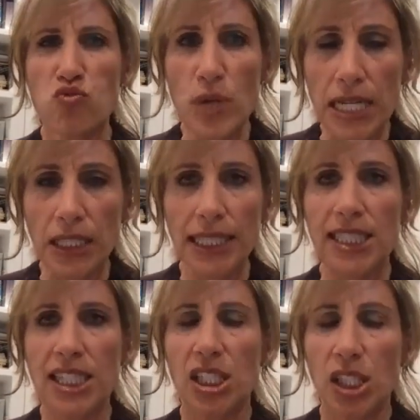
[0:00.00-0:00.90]
really
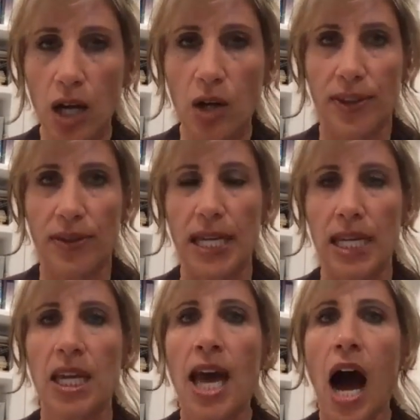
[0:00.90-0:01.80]
stuck with
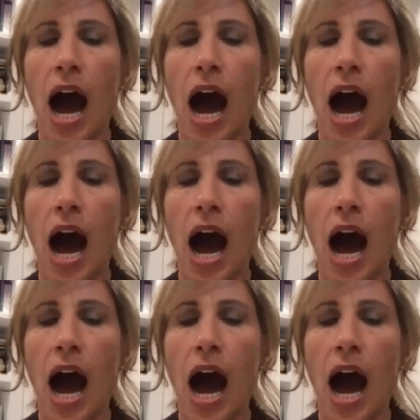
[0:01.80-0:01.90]
me,